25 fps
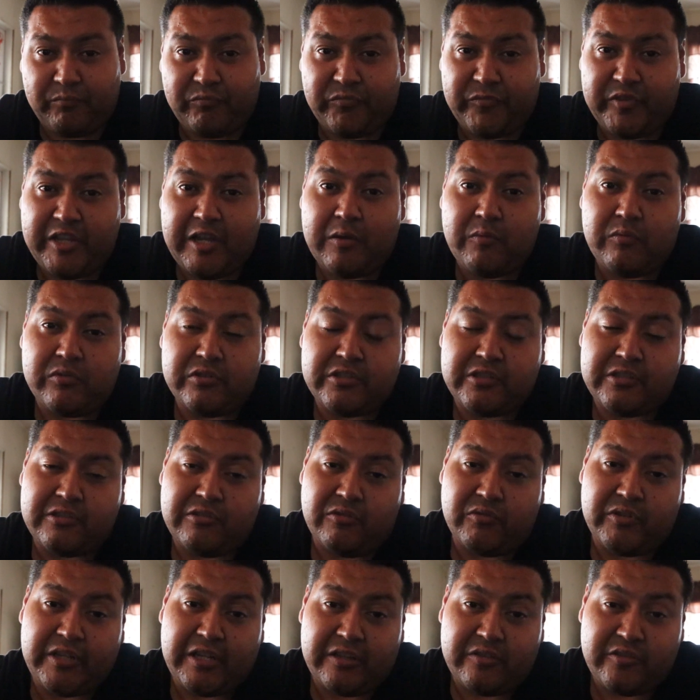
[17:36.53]
That will
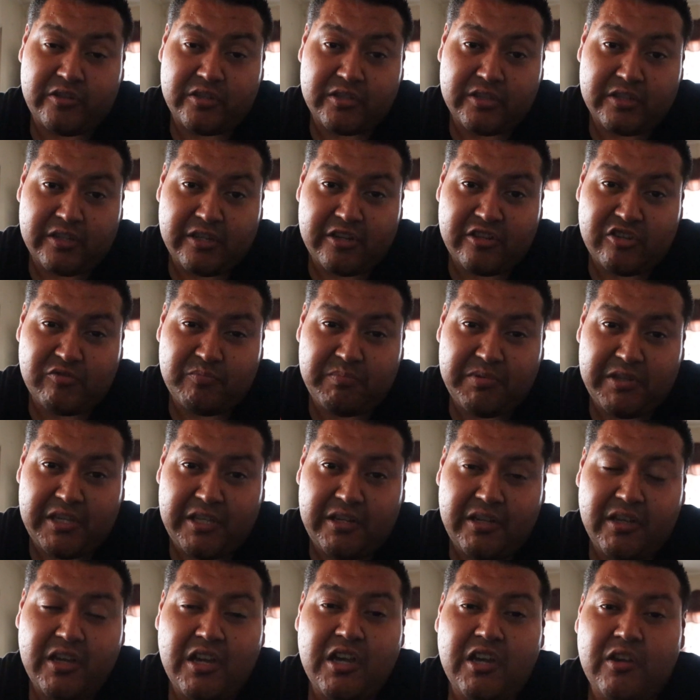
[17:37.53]
slow down your shutter
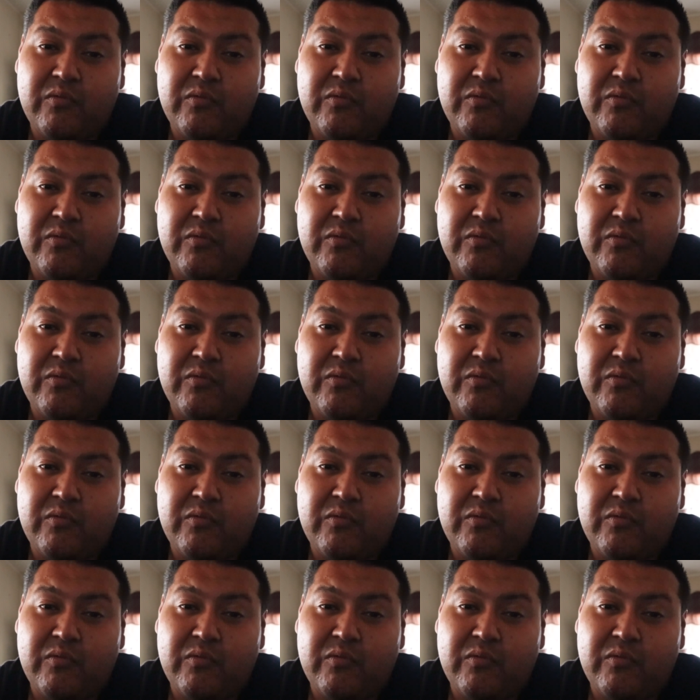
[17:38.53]
speed,